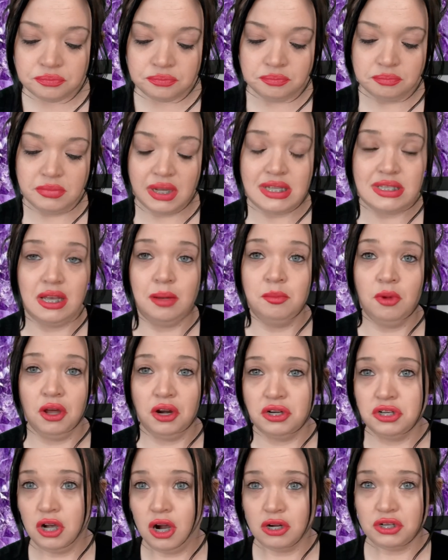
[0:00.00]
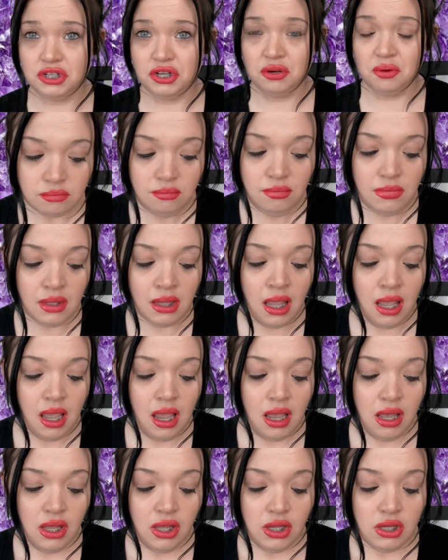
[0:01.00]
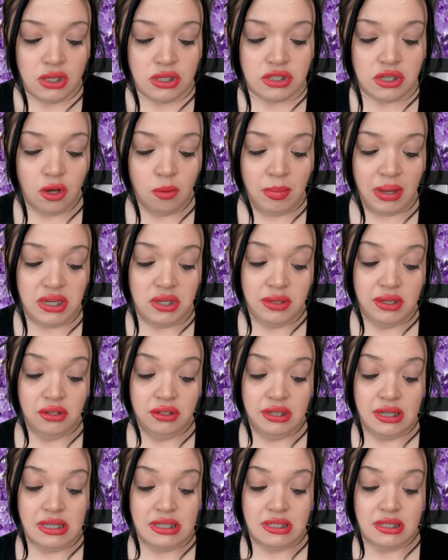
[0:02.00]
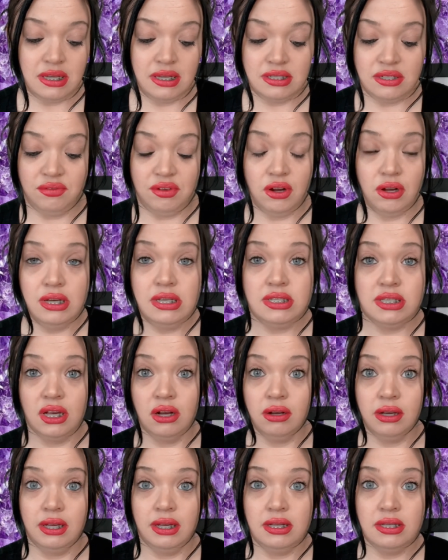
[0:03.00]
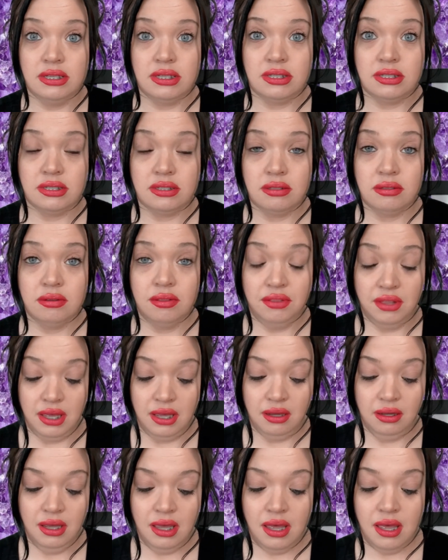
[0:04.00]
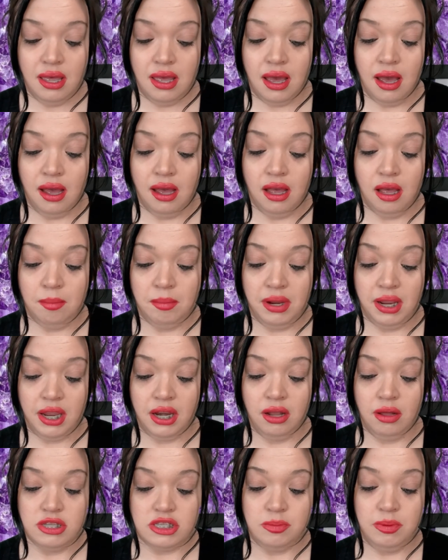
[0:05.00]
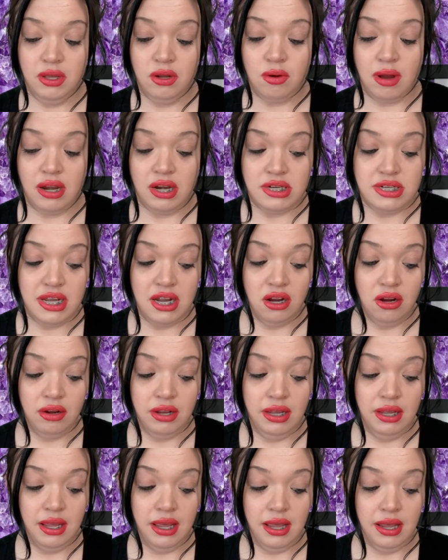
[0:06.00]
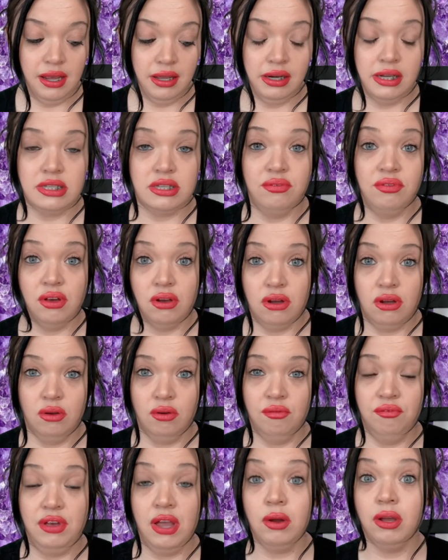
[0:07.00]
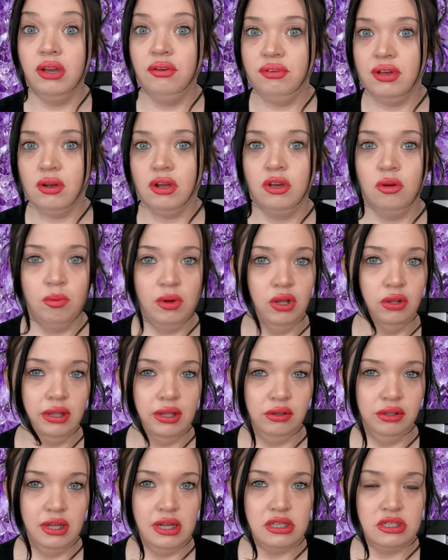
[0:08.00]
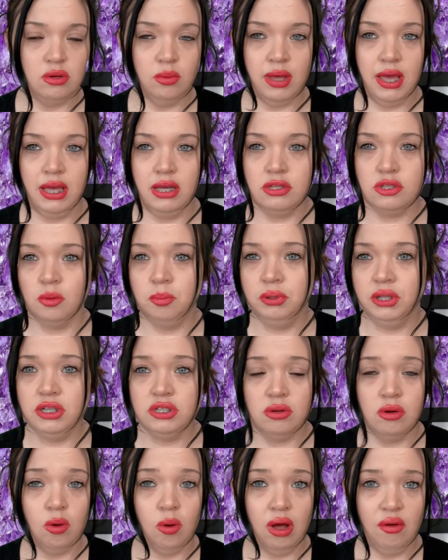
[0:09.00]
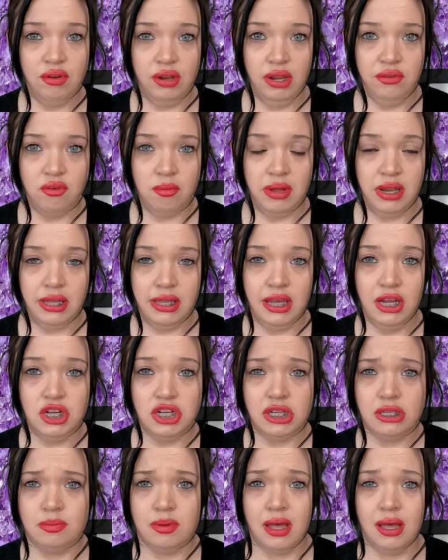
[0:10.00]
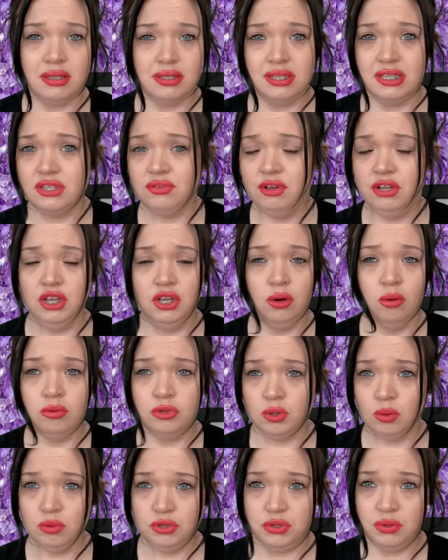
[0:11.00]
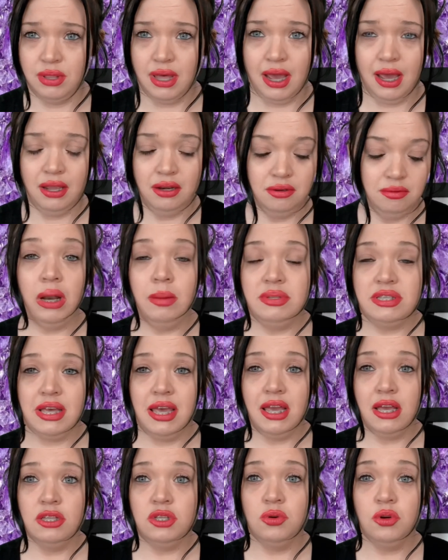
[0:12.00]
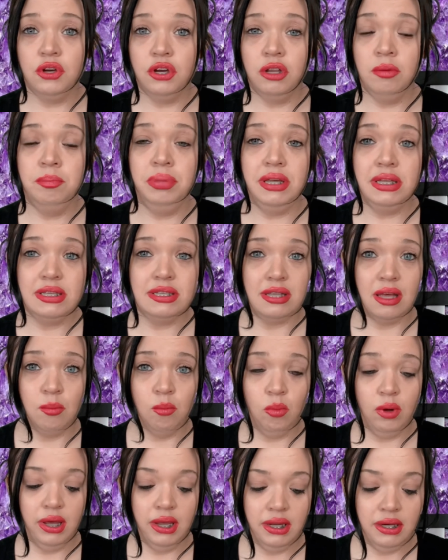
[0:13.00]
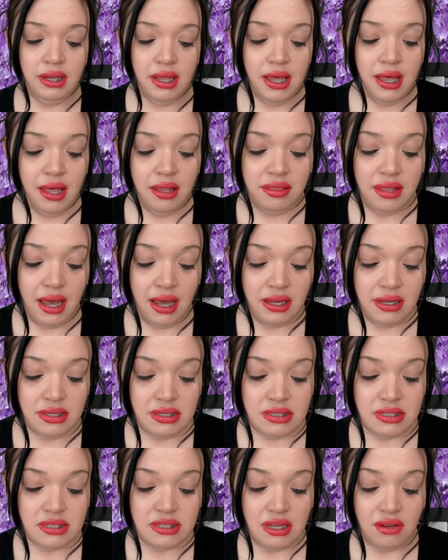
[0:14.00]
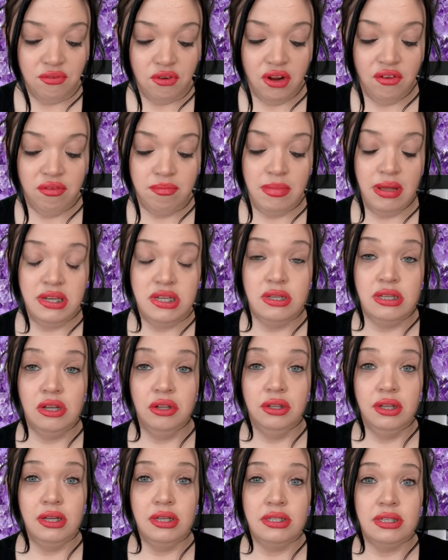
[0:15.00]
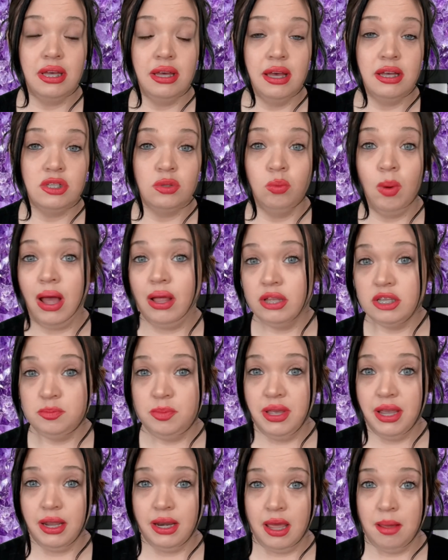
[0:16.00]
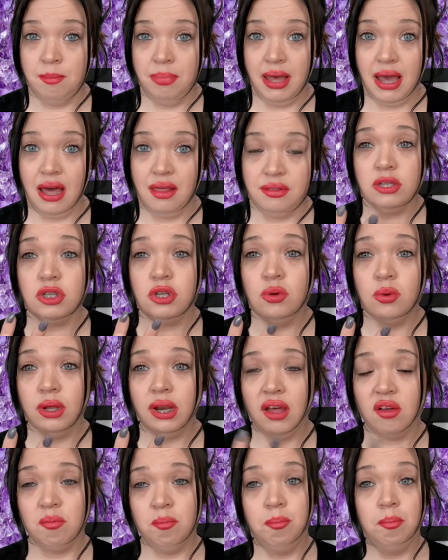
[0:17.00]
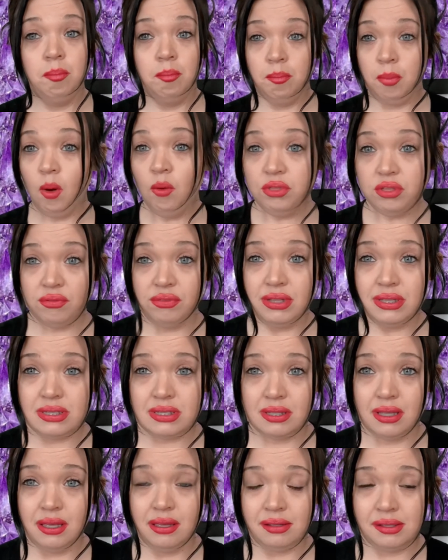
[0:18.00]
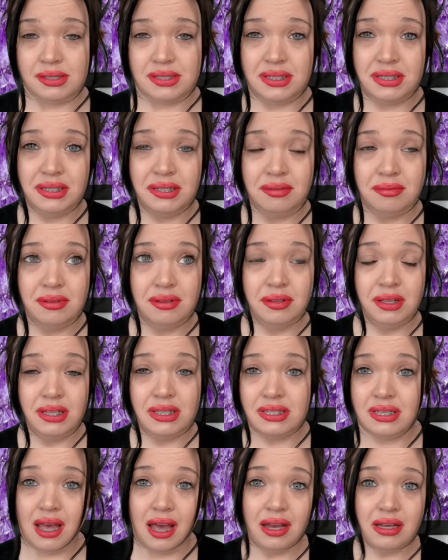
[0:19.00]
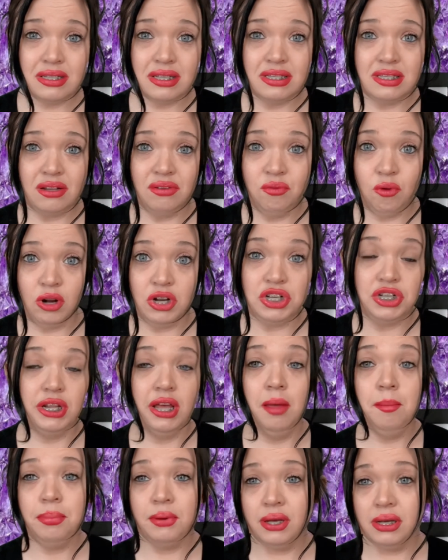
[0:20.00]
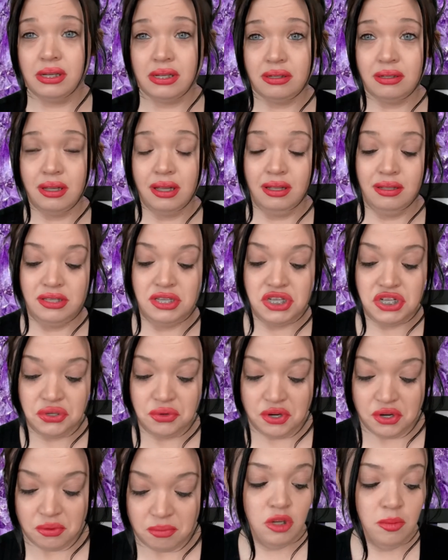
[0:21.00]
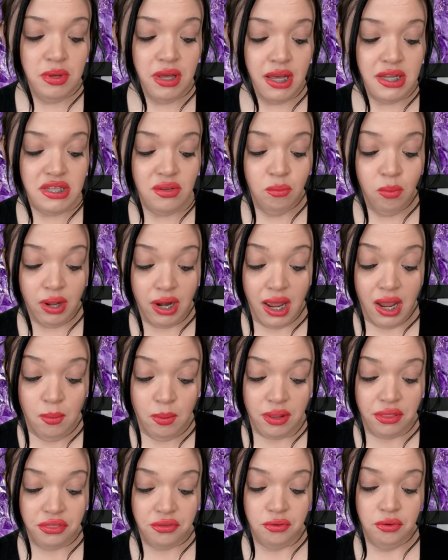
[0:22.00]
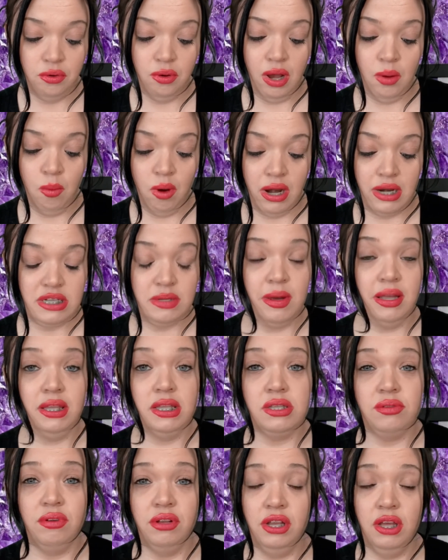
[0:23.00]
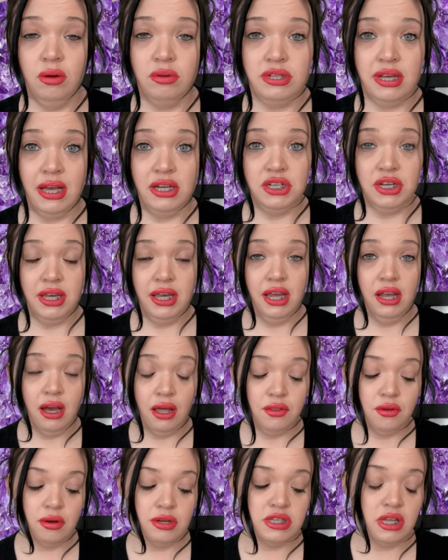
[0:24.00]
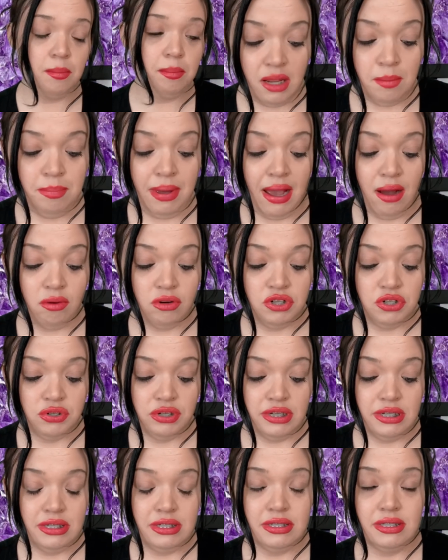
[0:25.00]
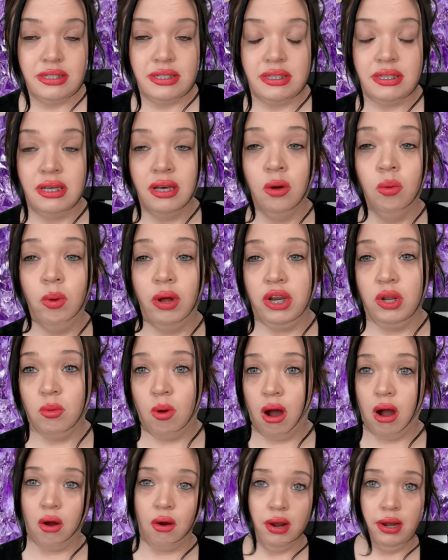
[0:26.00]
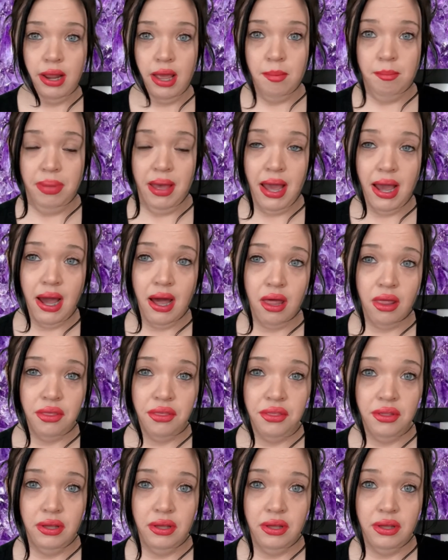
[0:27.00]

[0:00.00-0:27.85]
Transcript: because I'm not a doctor. So mental illness is a very serious thing. It can also be hereditary, and it's a very, very, very real illness, okay? So please don't go off any of your medications because of this video. Don't do that. What I'm saying is you could be someone that is suffering from mental illness as well as being an empath. So you could have both of these things. It sucks. It's unfortunate, but it's true. Right? Because of what I went through, I wanted to make this video to educate others about boundaries when you are an empath